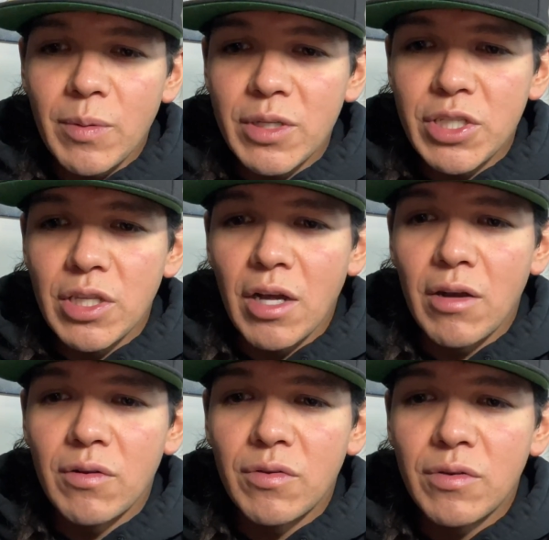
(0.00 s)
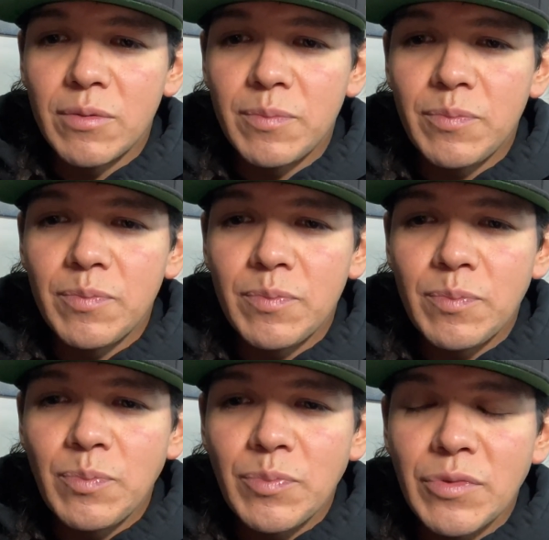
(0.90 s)
what you love,
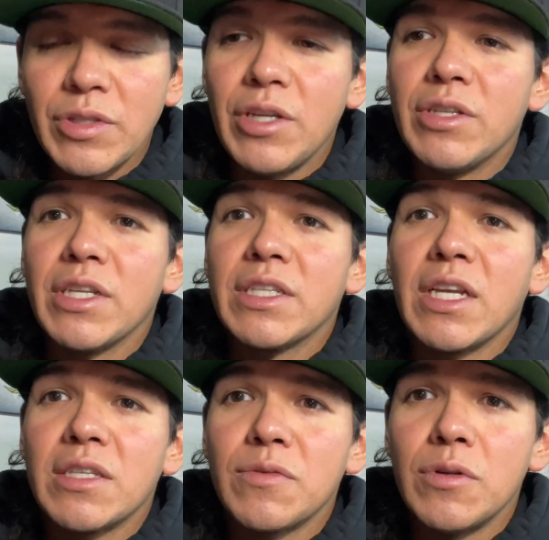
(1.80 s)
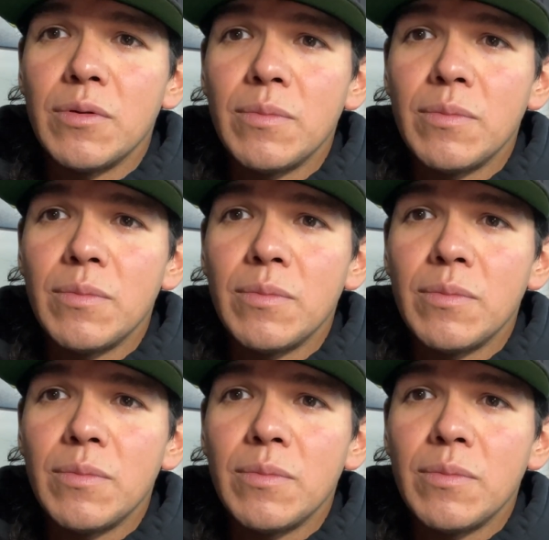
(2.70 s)
you're successful.